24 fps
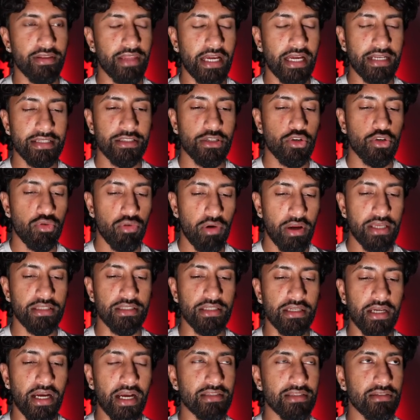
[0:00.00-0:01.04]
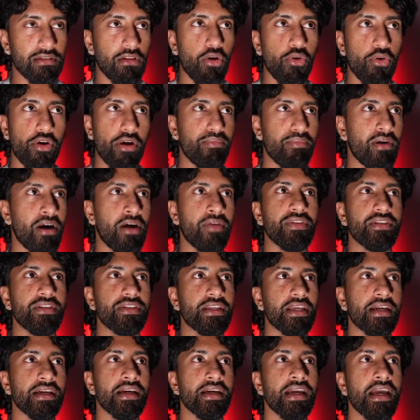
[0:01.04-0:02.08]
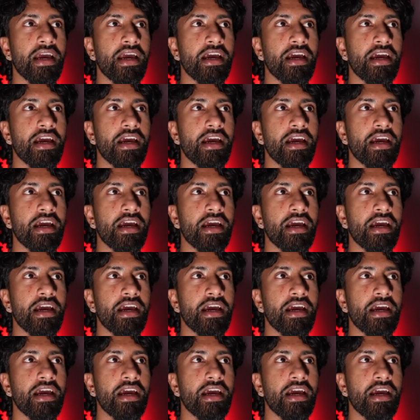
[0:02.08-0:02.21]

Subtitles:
That's crazy, guys. Load up on this thing.